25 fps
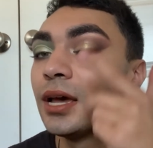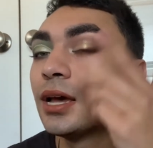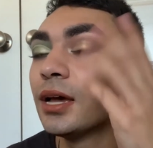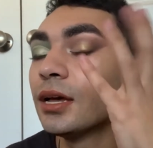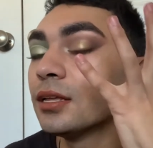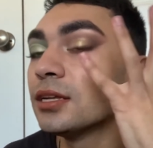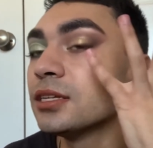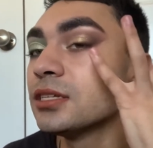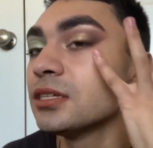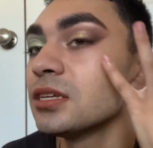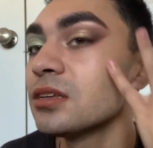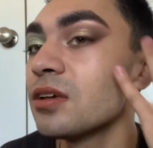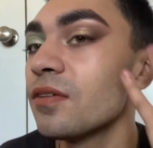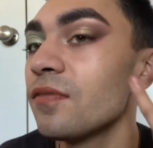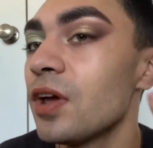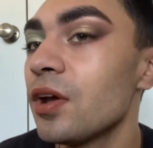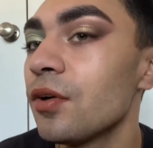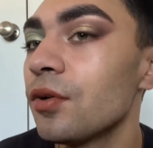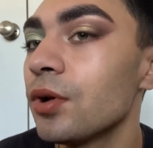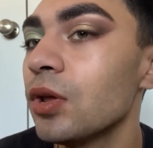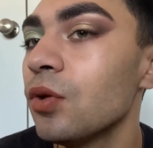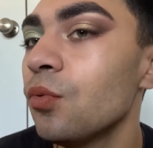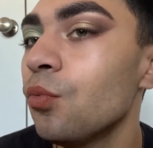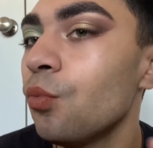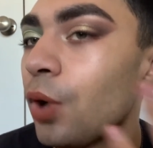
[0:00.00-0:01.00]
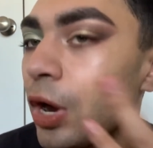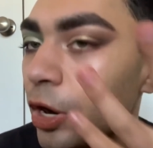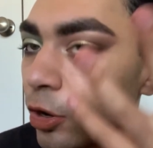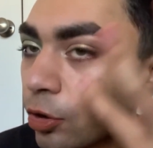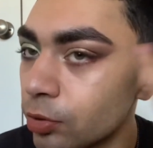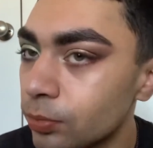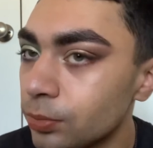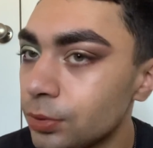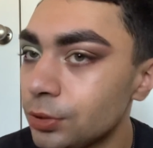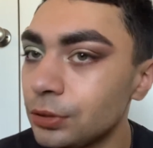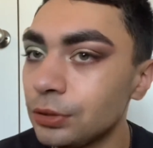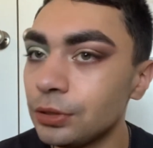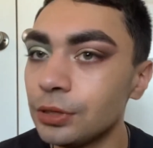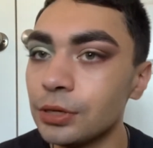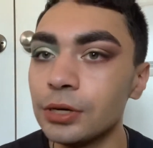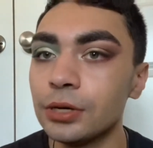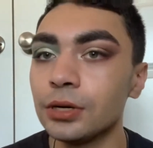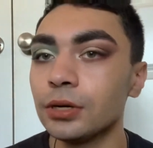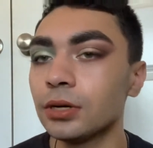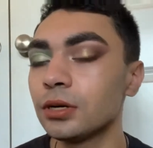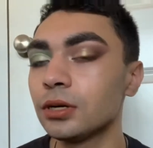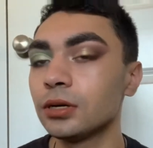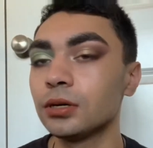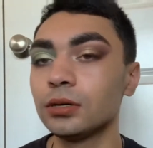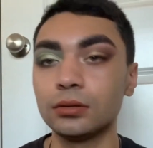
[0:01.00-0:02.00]
This is a very wearable
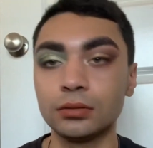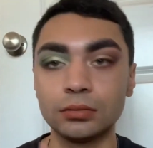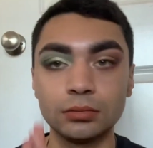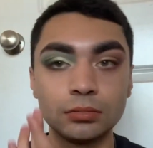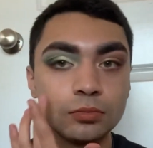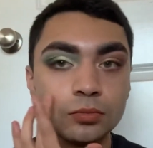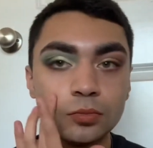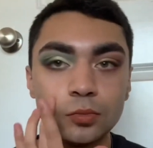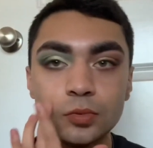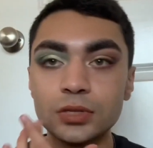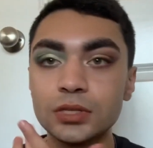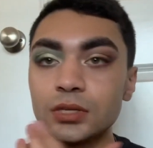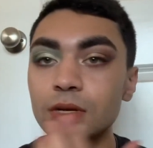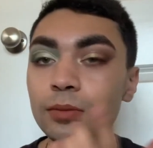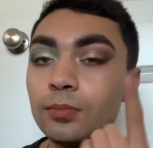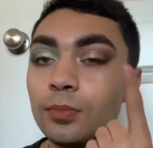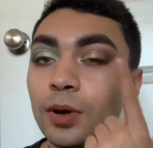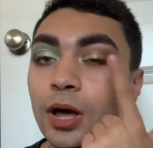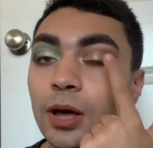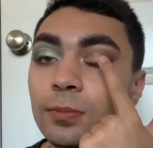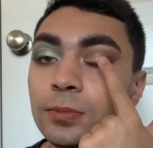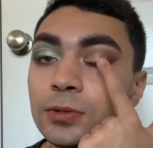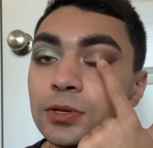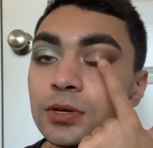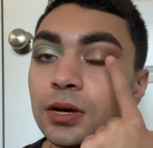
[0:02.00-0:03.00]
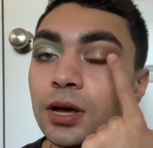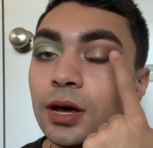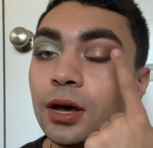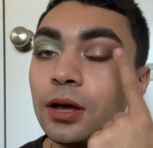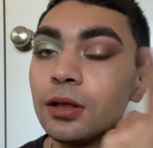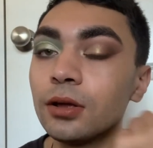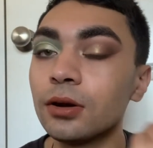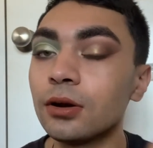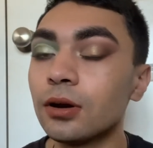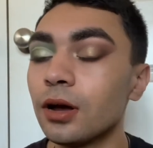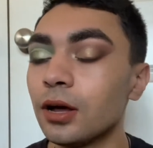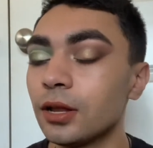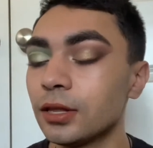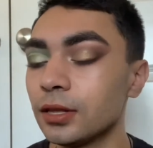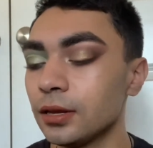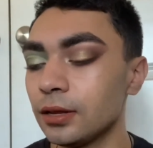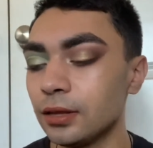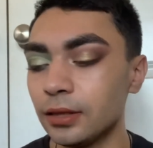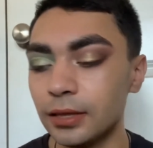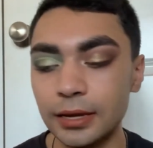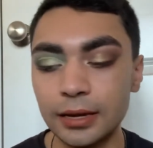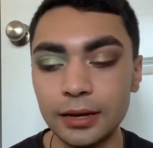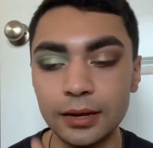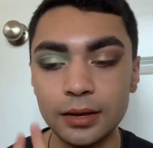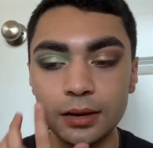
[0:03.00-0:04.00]
look with some pops of color on the
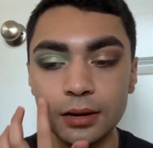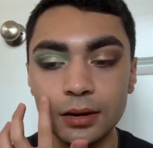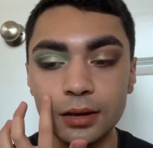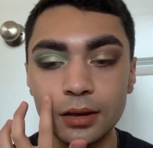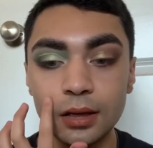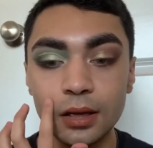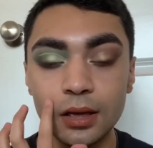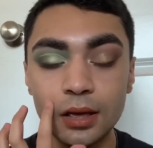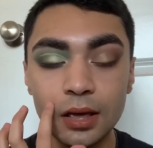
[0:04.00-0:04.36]
lid.